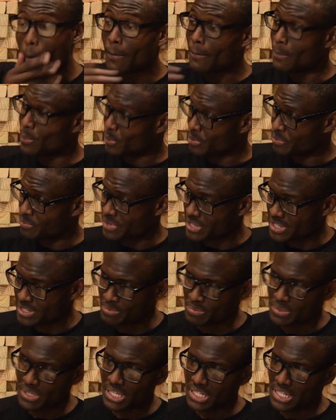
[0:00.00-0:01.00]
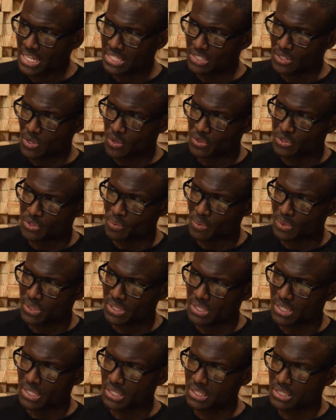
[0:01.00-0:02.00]
motivates me, and that's also one
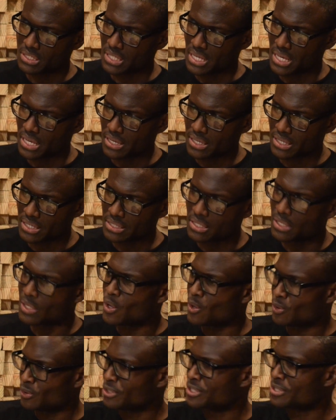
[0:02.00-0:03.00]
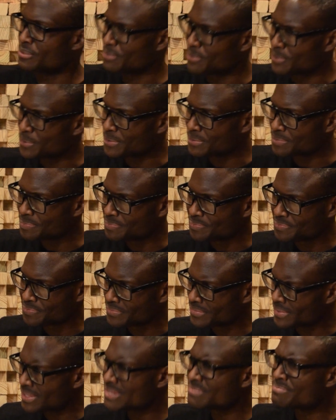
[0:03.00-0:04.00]
of the things that is a long-term goal.
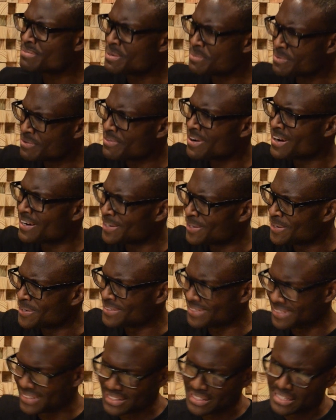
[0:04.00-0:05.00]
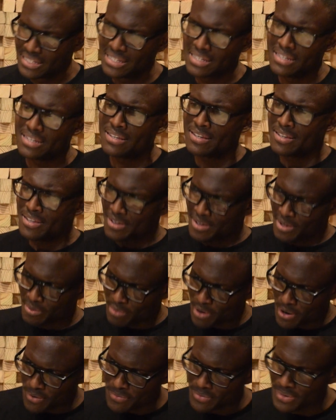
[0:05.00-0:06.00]
Maybe very long.
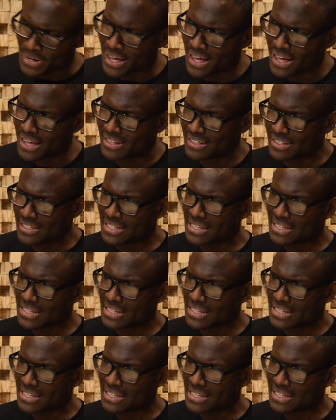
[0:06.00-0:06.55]
Apart from that,